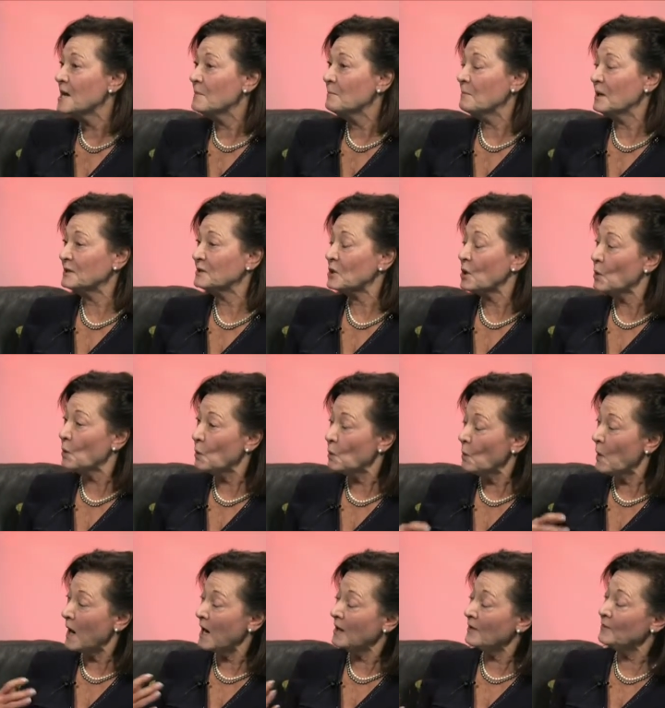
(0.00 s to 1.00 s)
But
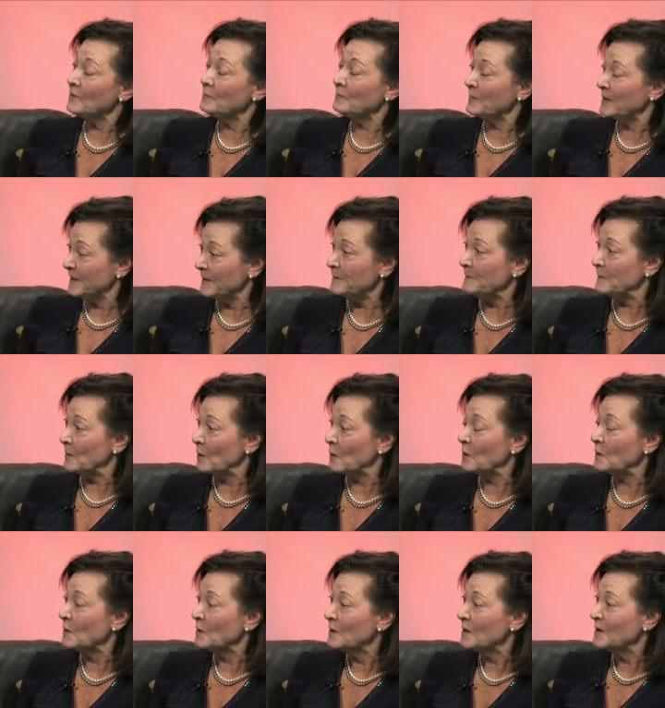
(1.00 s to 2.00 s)
who are the
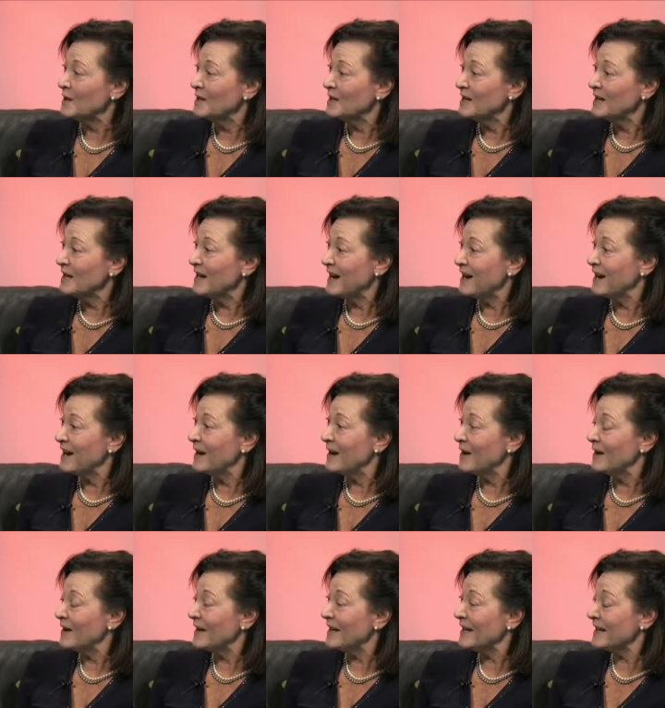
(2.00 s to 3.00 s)
people uh,
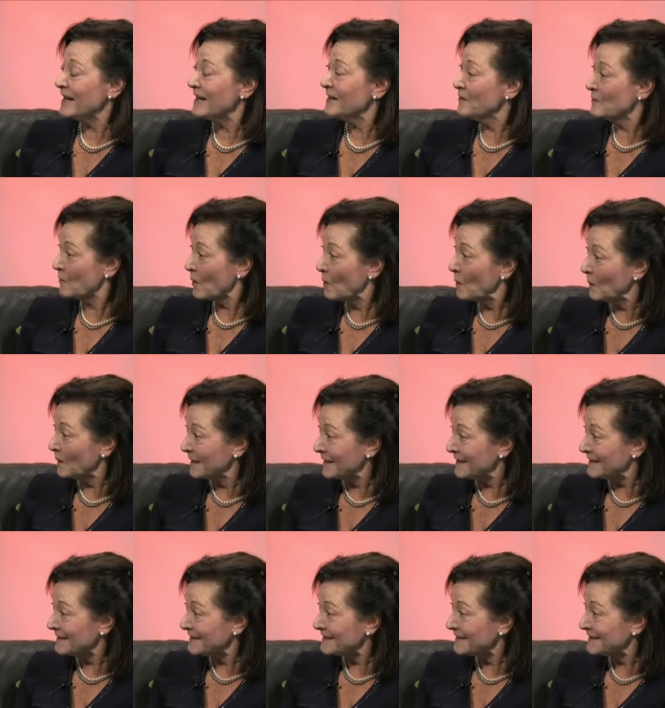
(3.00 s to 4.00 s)

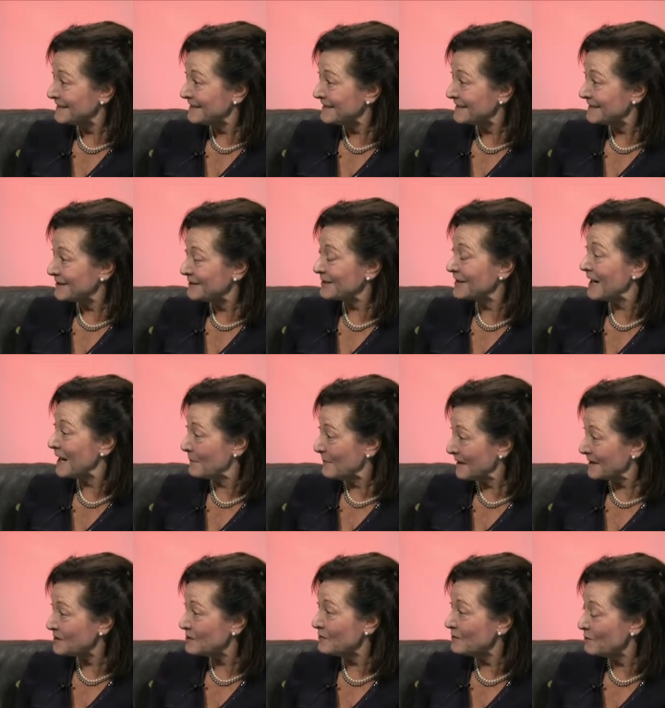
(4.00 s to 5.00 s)
enrolling
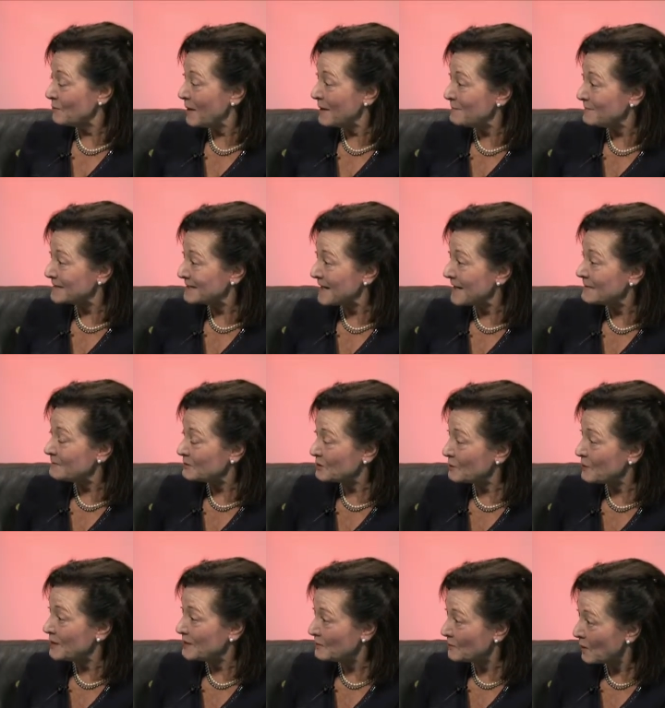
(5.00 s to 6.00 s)
coming to your website to
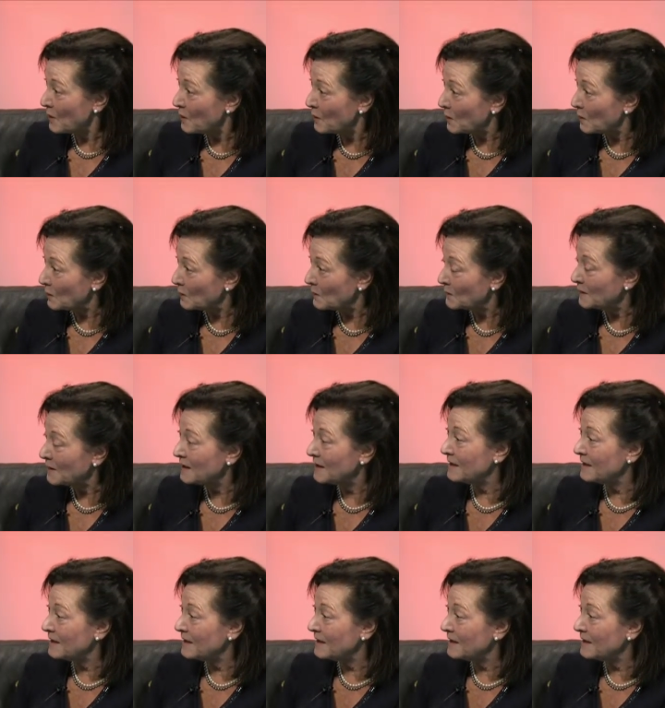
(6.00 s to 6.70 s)
mm-hmm. enroll?